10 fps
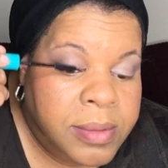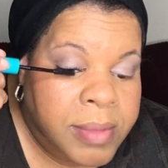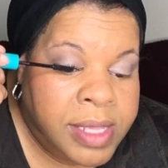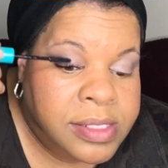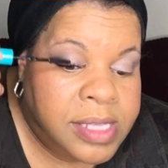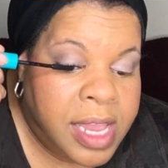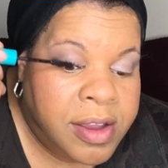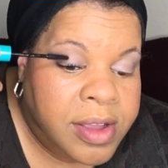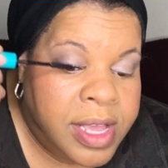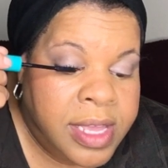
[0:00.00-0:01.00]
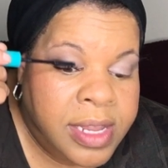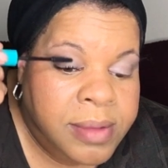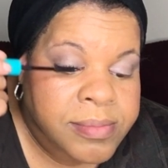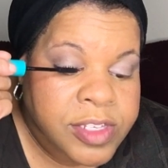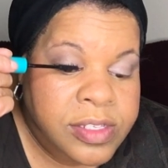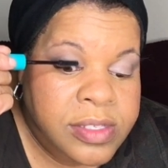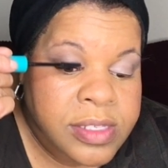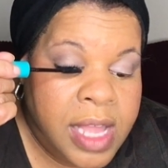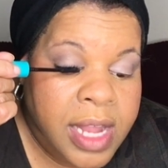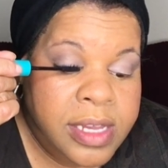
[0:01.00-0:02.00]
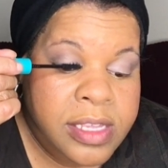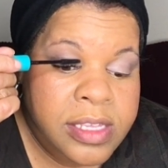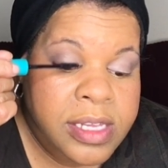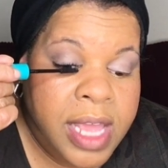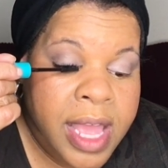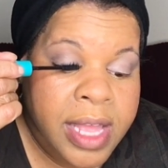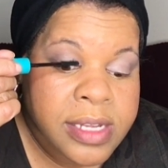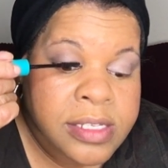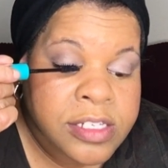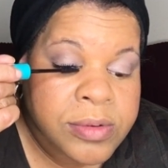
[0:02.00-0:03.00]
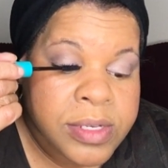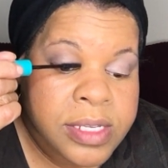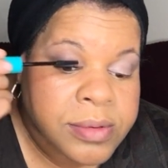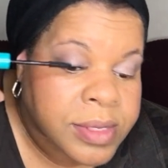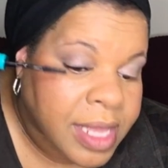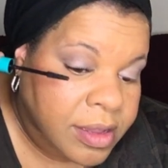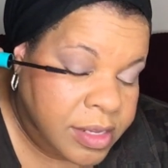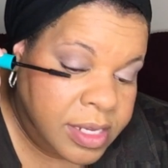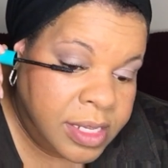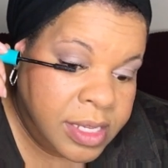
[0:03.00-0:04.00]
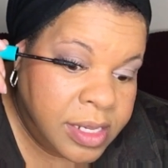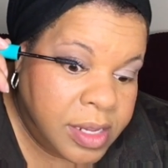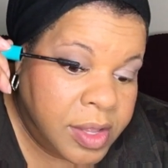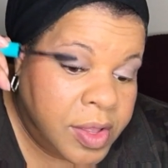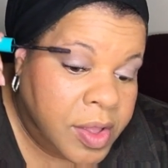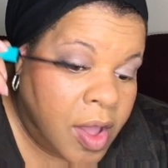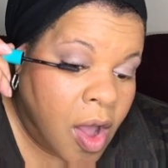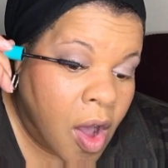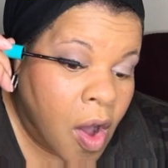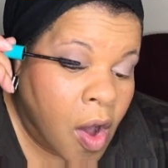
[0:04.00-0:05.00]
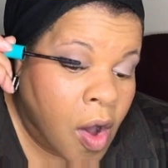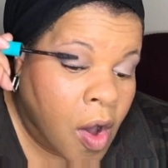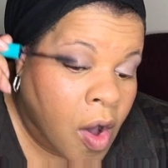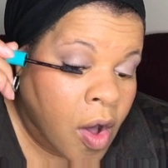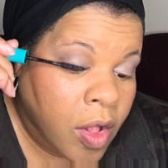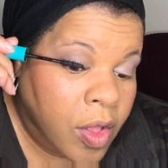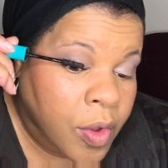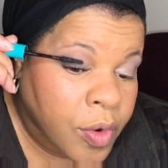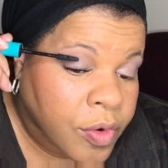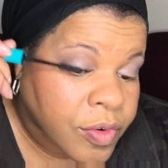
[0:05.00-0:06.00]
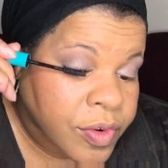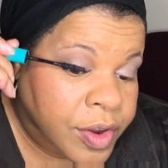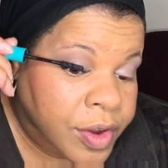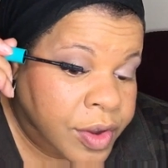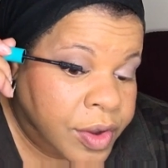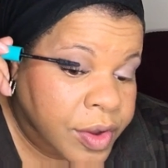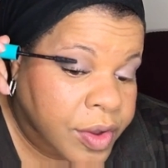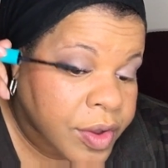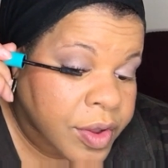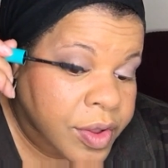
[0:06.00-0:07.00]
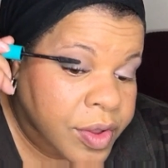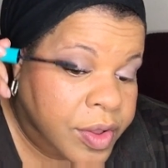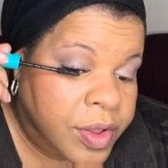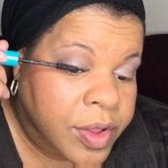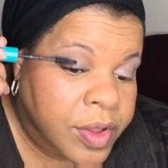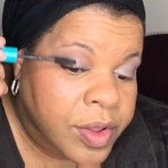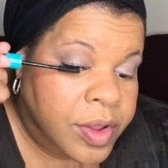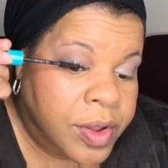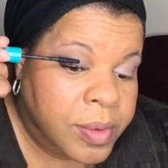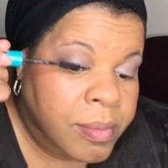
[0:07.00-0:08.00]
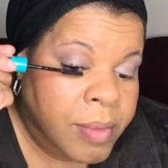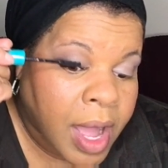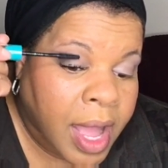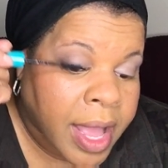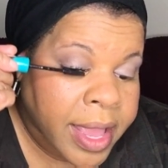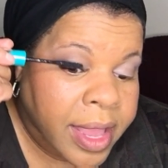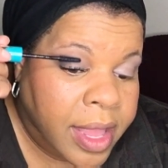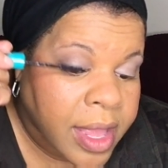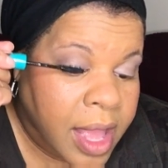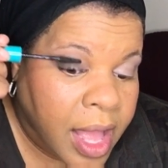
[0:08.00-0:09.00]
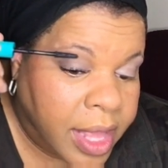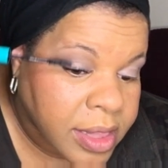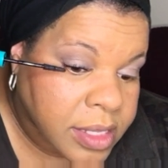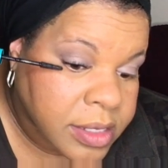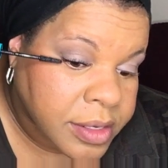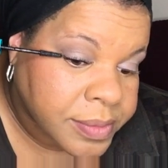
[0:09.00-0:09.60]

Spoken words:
mascara, and I'm just not good at doing it without getting it all over my eyelid.